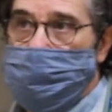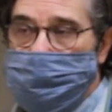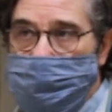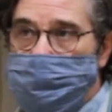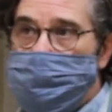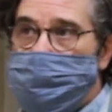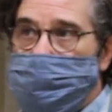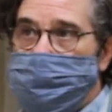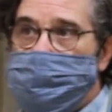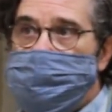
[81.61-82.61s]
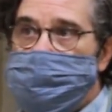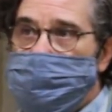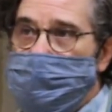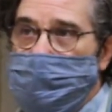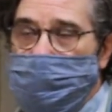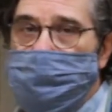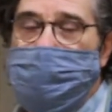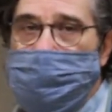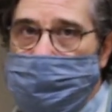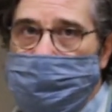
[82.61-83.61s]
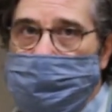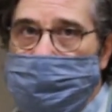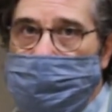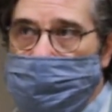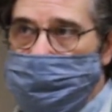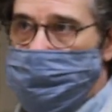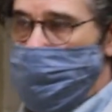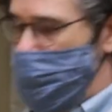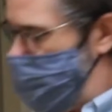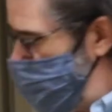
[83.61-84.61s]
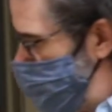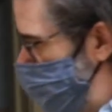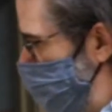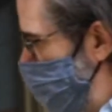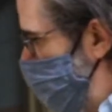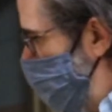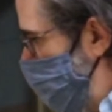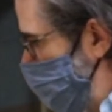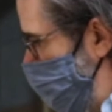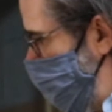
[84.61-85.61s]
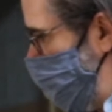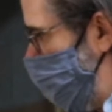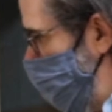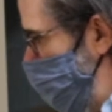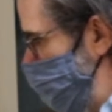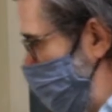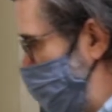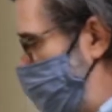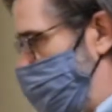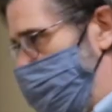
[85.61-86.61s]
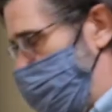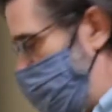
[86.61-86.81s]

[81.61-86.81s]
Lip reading: teachers' lounges, and many other common spaces. We have elected to use a